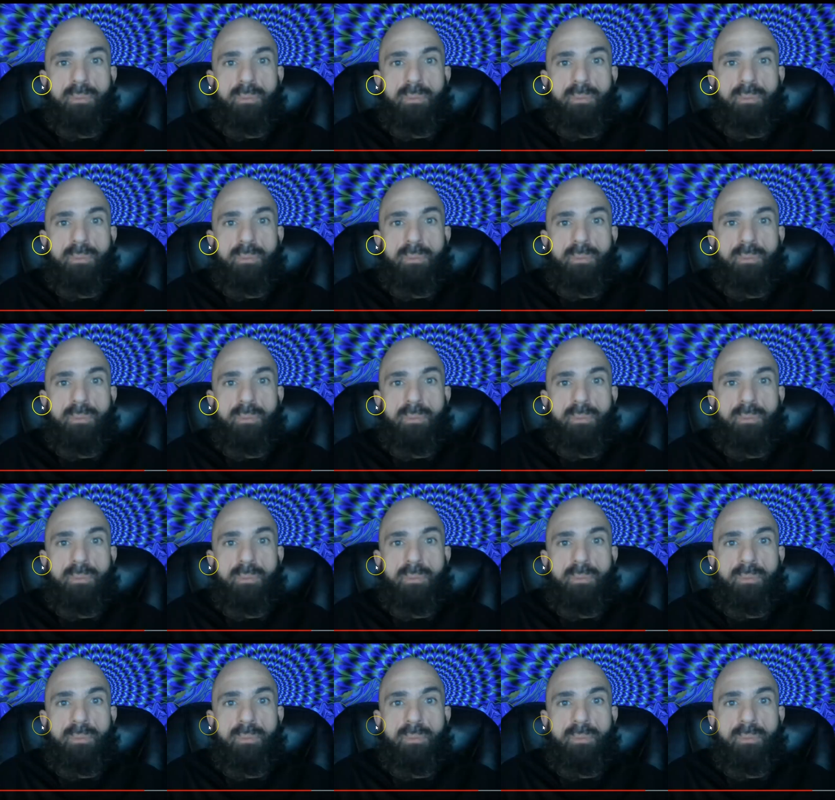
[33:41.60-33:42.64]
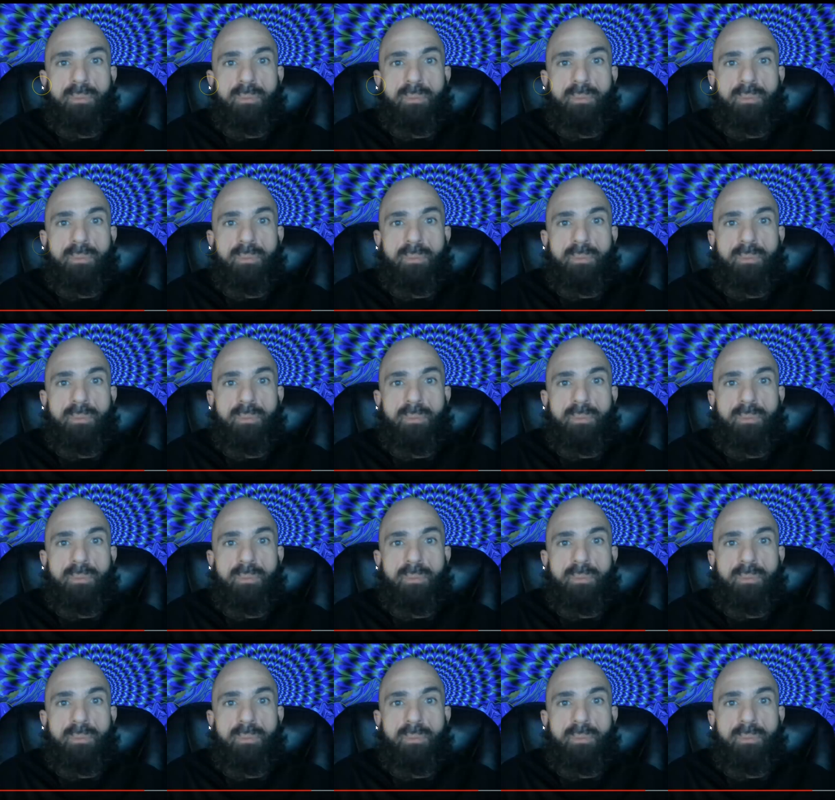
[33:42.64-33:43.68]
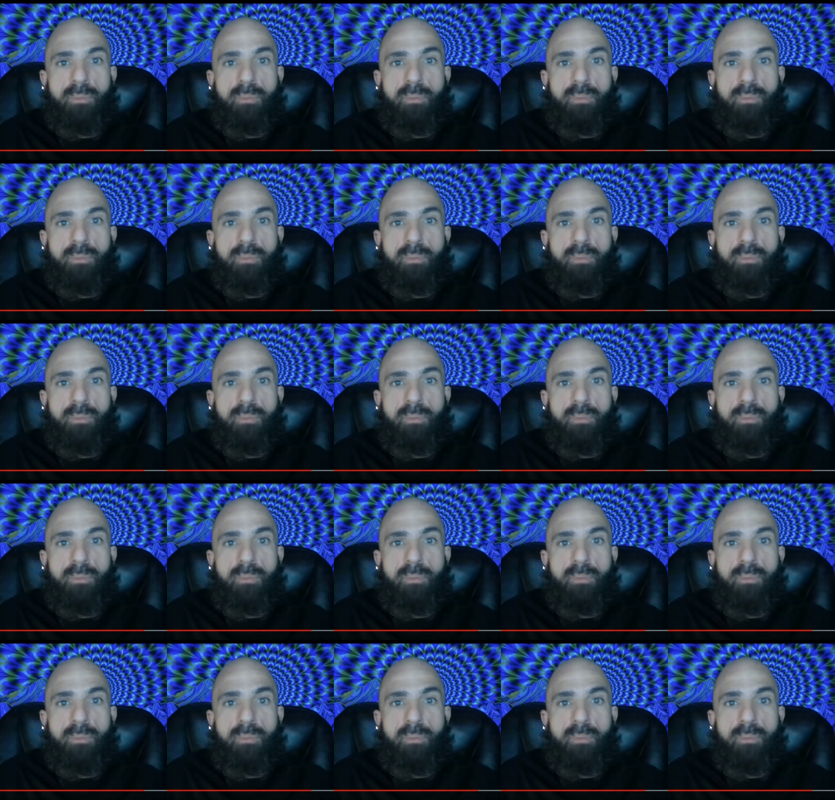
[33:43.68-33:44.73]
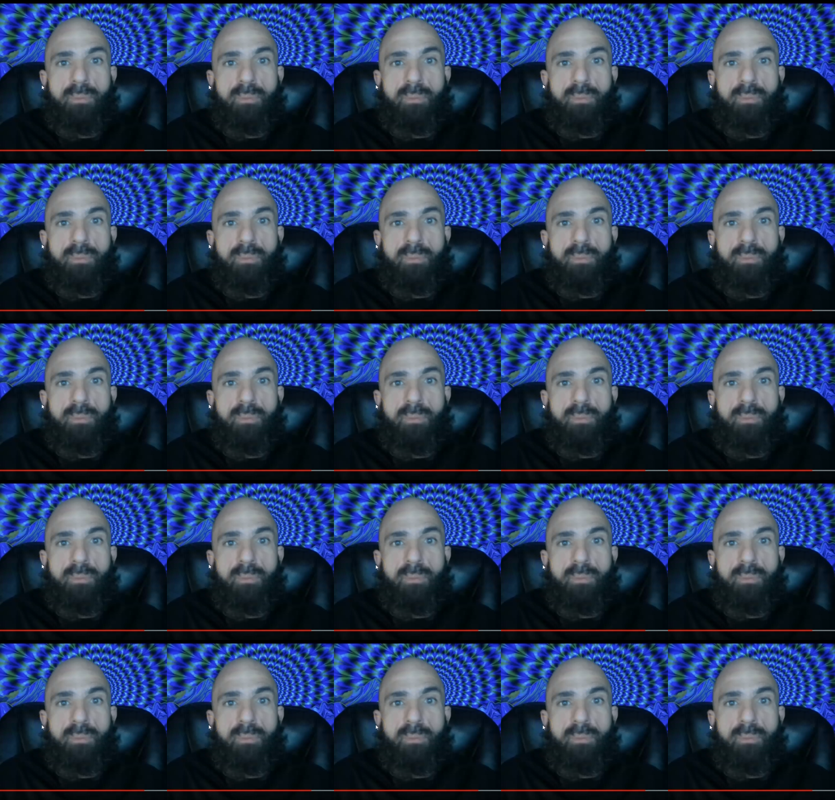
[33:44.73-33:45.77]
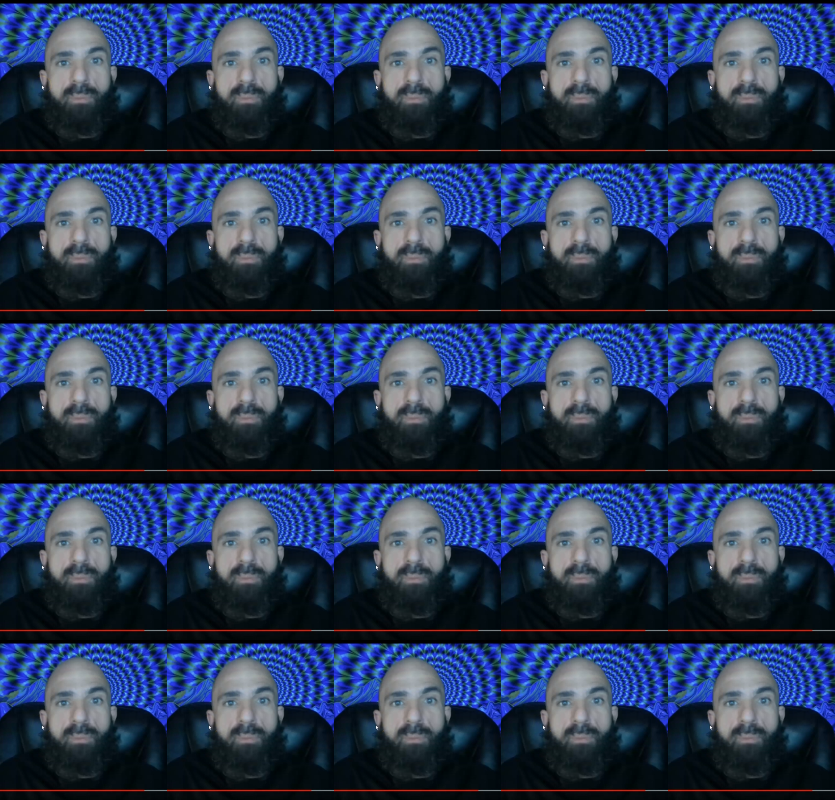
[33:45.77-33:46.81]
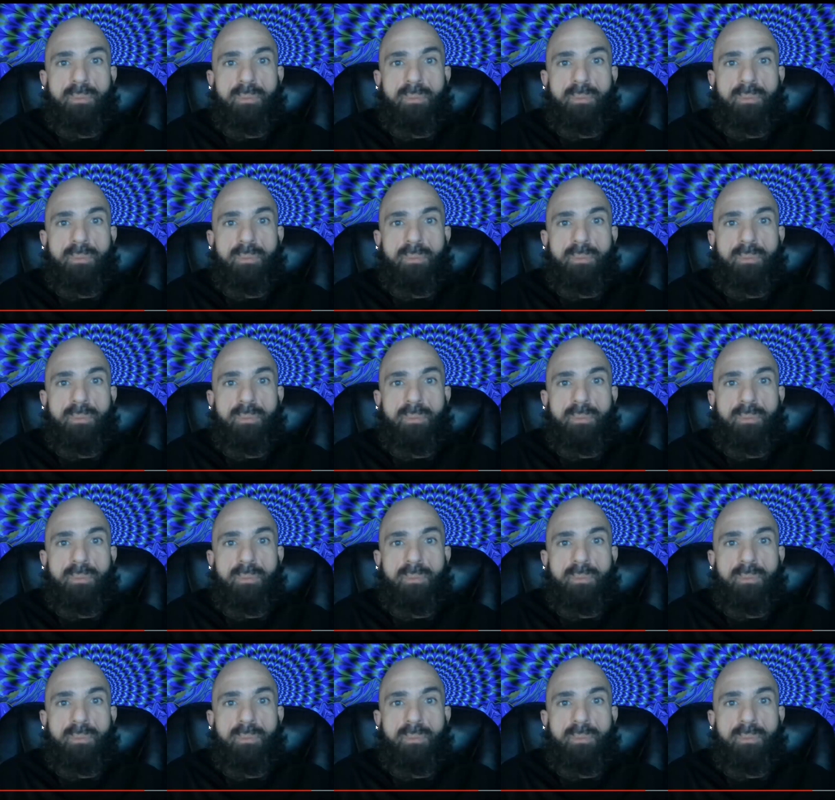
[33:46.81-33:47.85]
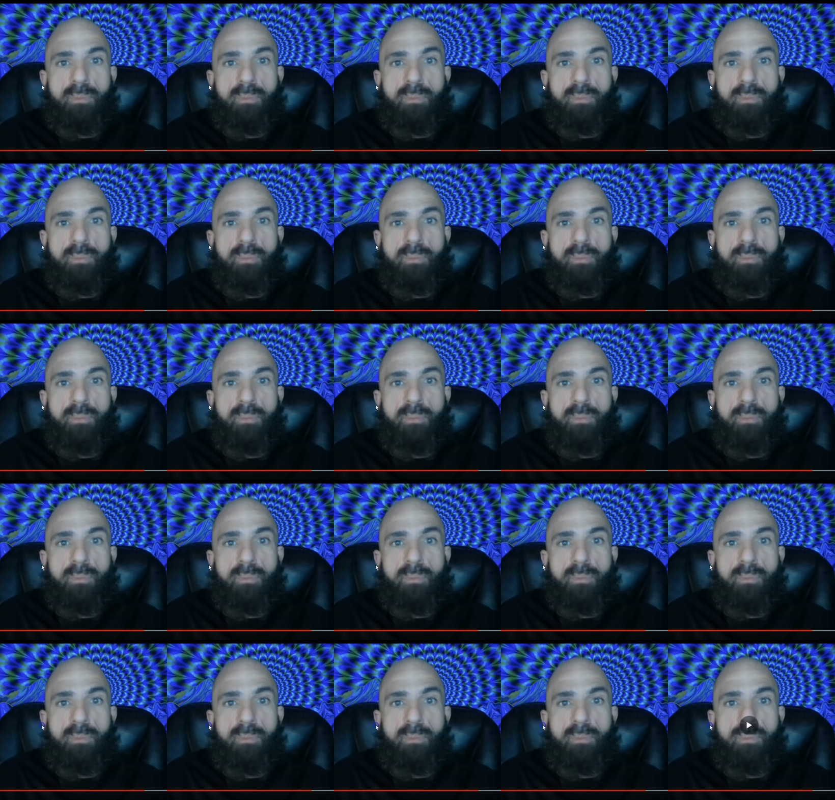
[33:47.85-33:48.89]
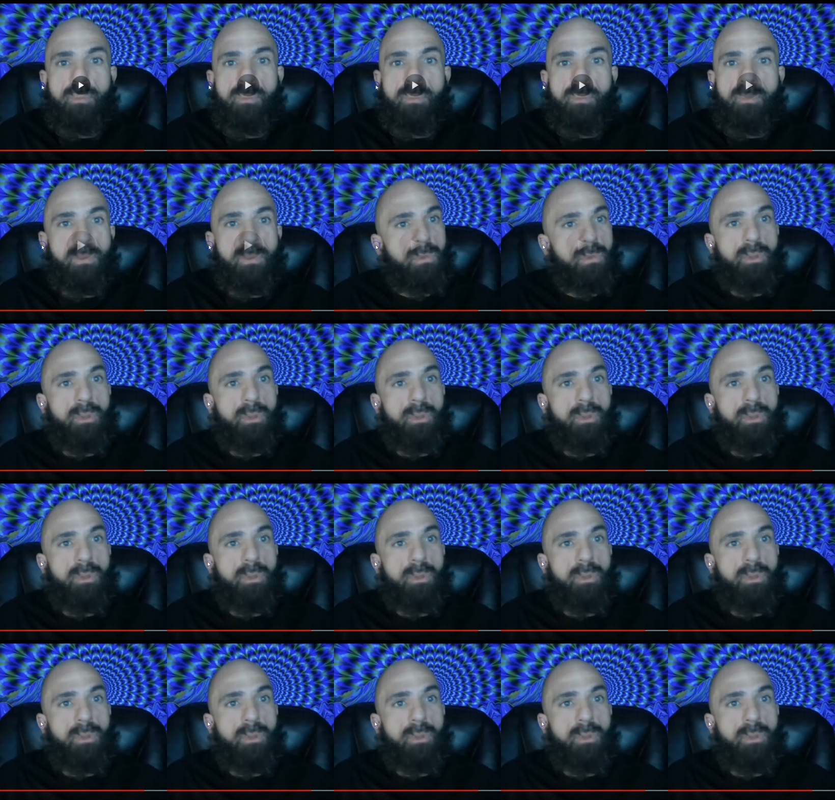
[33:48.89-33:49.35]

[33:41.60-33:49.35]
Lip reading: (silence)